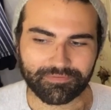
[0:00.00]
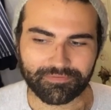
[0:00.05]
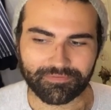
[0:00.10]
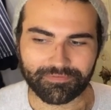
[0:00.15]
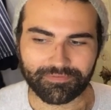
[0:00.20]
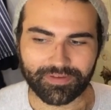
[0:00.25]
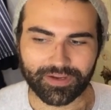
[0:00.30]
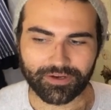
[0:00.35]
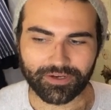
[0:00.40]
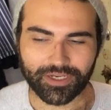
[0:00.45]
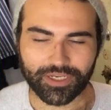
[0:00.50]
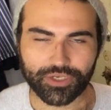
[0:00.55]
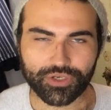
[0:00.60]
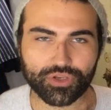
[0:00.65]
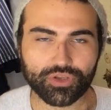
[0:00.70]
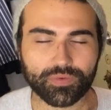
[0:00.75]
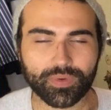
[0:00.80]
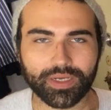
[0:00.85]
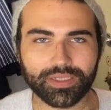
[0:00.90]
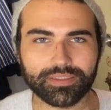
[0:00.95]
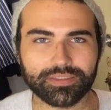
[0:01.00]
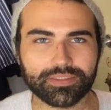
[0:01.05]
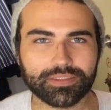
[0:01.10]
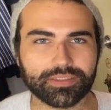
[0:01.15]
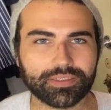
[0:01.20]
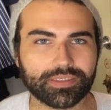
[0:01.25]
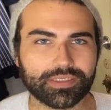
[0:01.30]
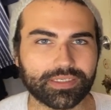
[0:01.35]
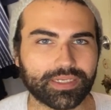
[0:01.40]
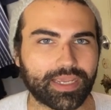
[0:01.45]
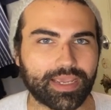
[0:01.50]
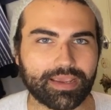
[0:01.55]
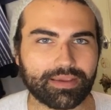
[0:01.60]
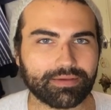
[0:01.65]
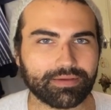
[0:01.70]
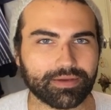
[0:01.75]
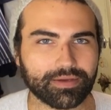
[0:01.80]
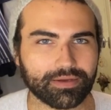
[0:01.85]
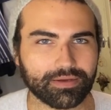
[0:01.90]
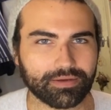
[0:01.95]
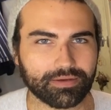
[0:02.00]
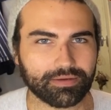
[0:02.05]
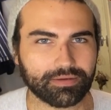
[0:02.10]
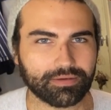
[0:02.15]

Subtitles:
very nuanced take